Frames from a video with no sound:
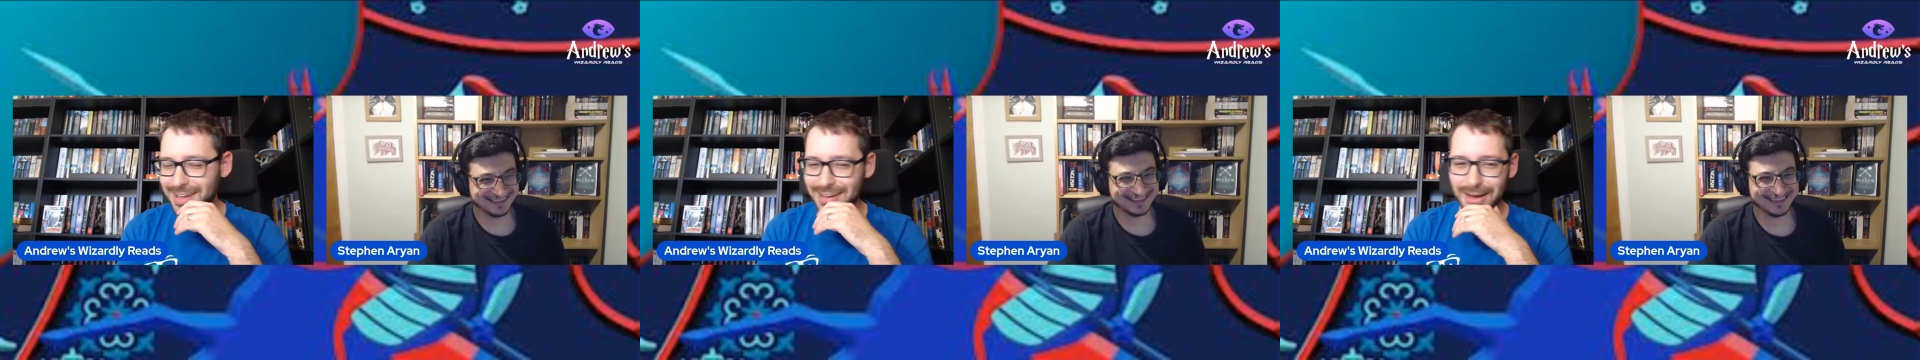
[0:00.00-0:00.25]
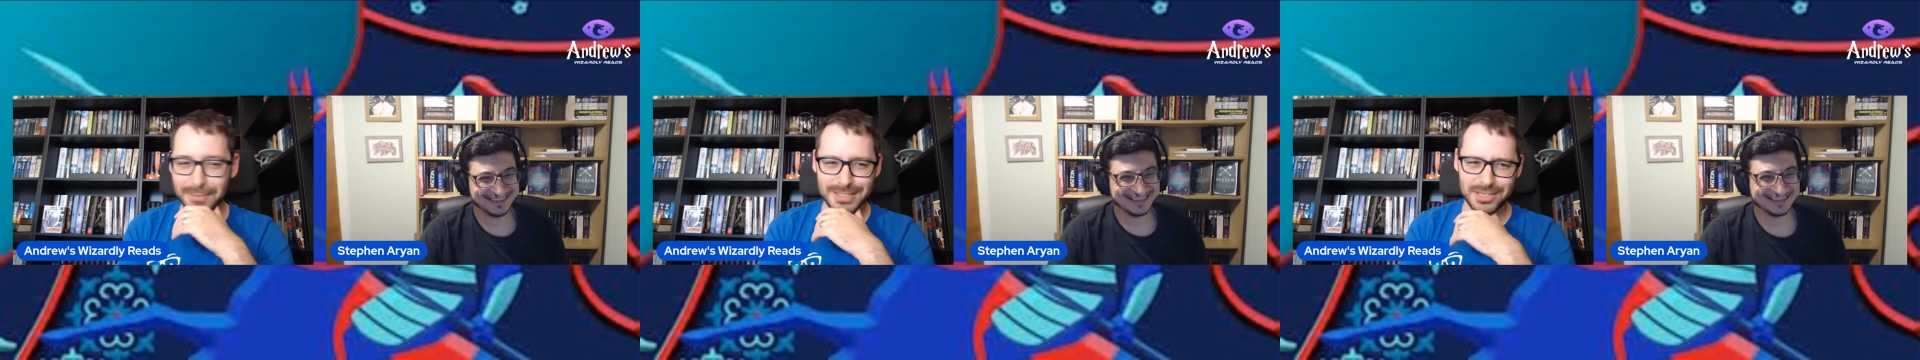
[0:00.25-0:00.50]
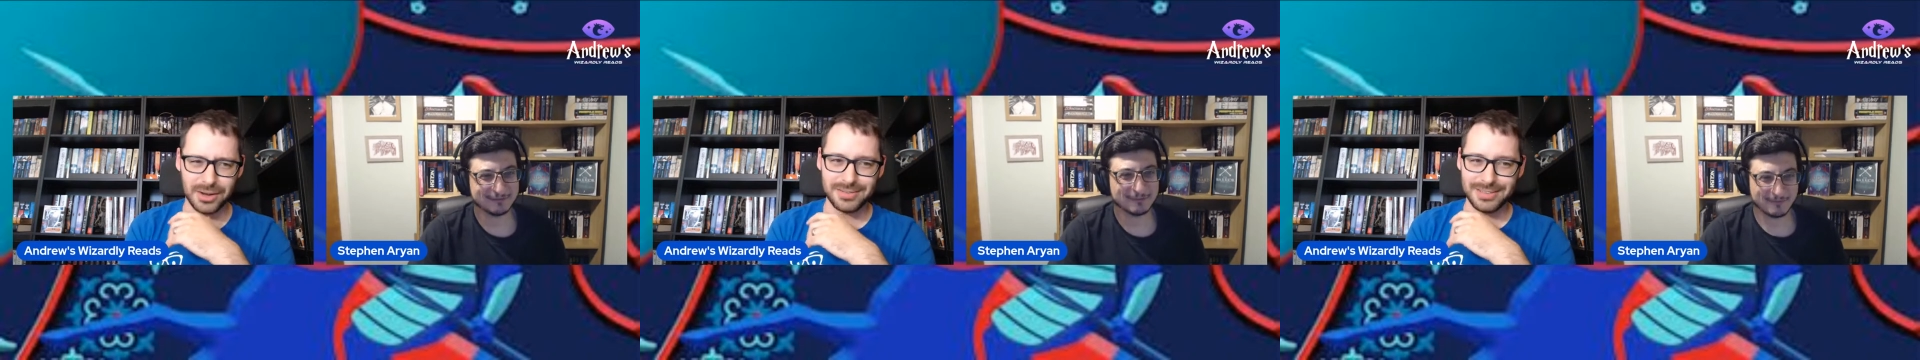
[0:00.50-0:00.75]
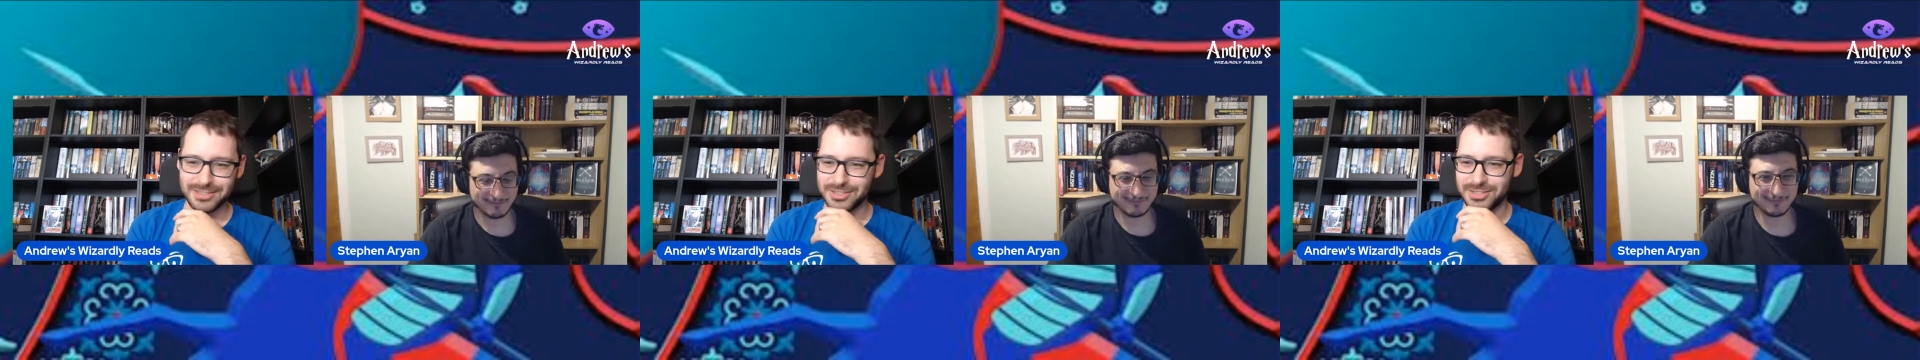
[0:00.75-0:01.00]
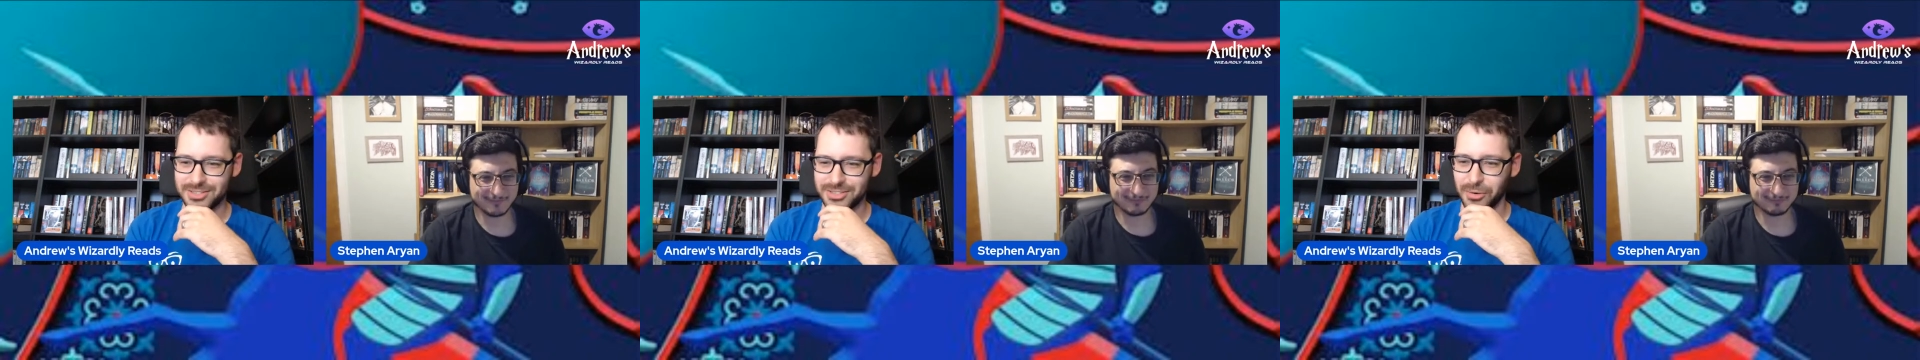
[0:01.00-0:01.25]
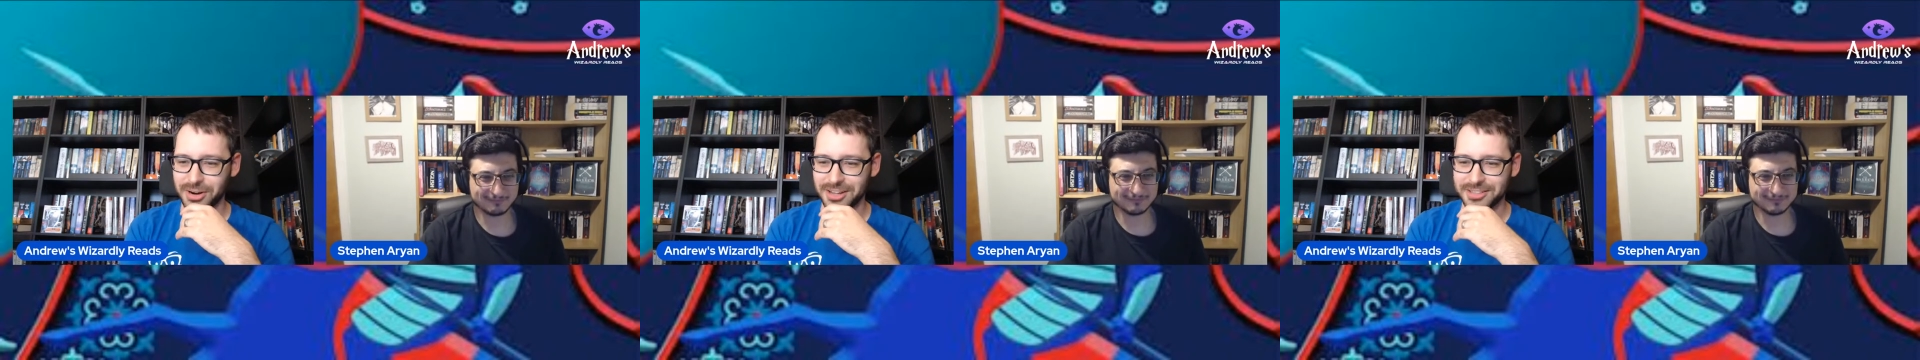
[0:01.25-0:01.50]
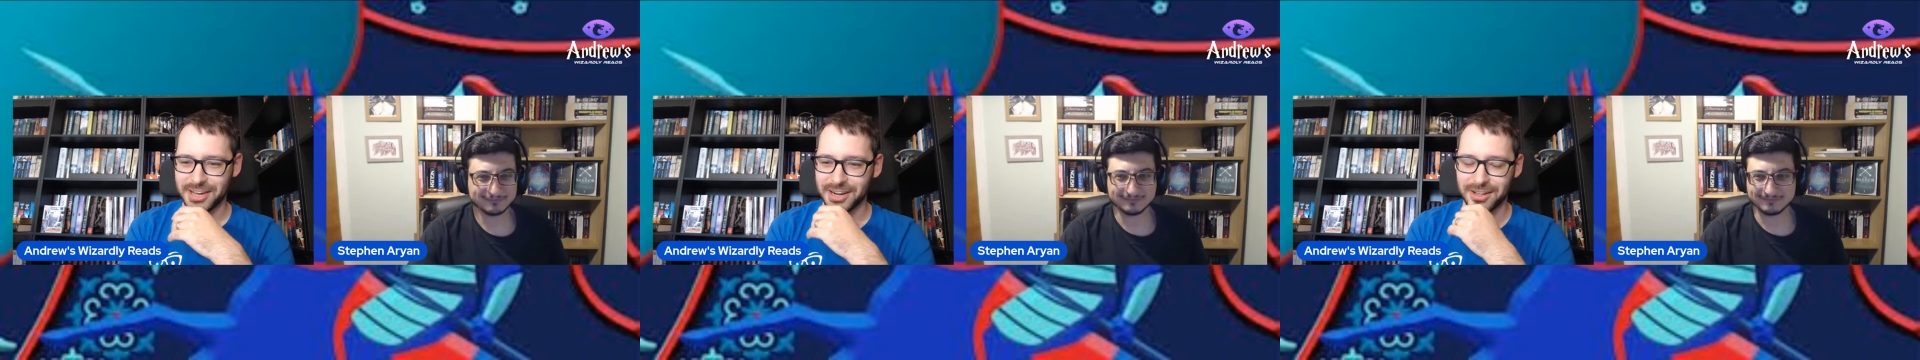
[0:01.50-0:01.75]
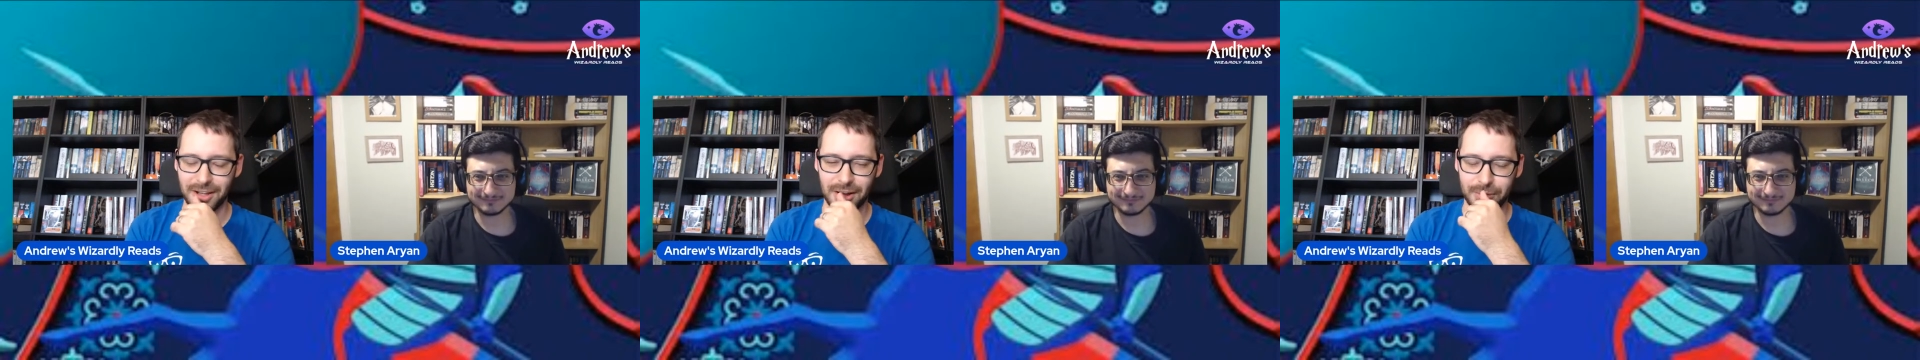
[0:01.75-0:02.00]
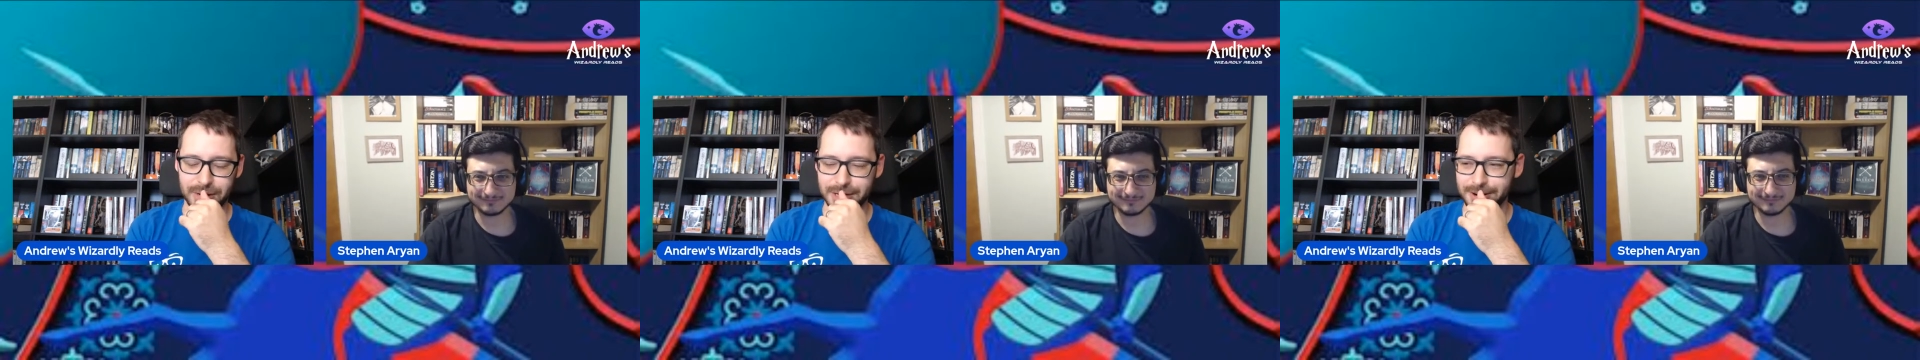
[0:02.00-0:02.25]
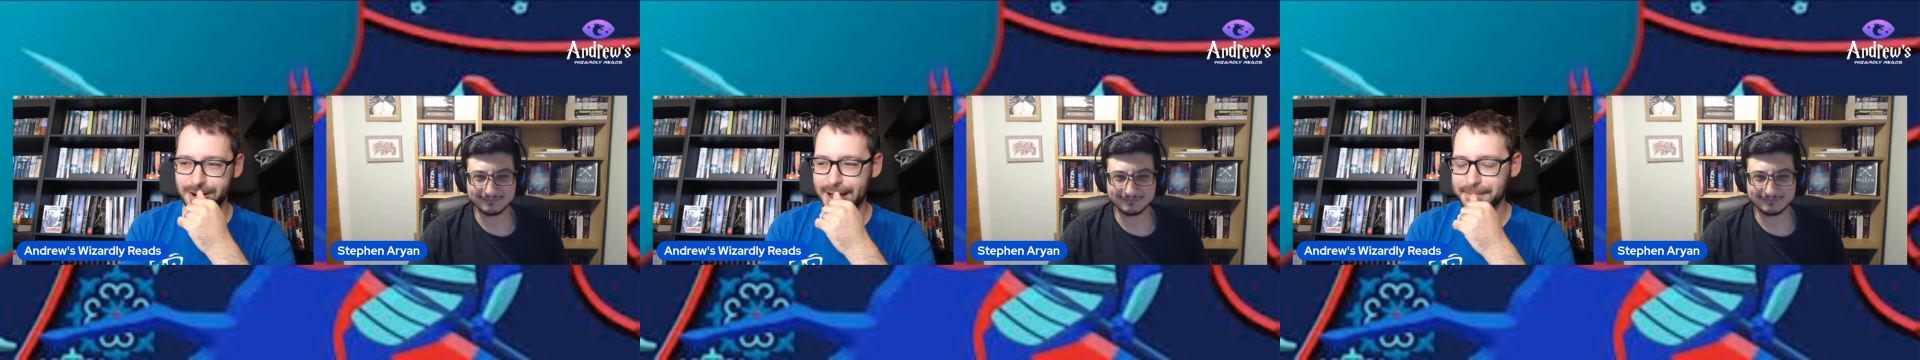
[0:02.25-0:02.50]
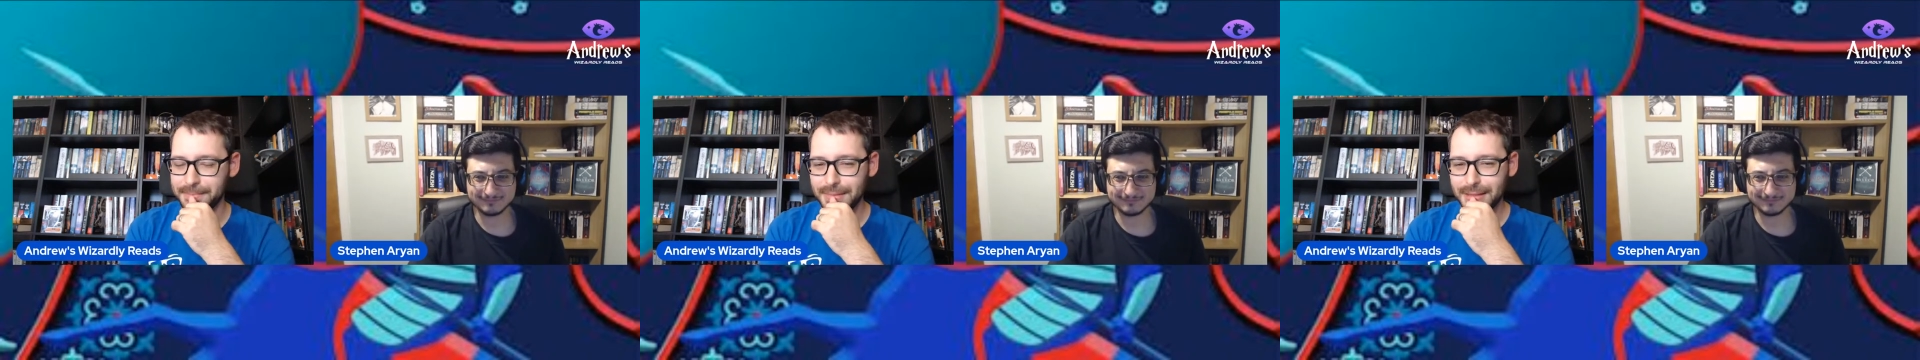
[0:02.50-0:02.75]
Speaker 1: um, it's, it's going on ten o'clock where you're at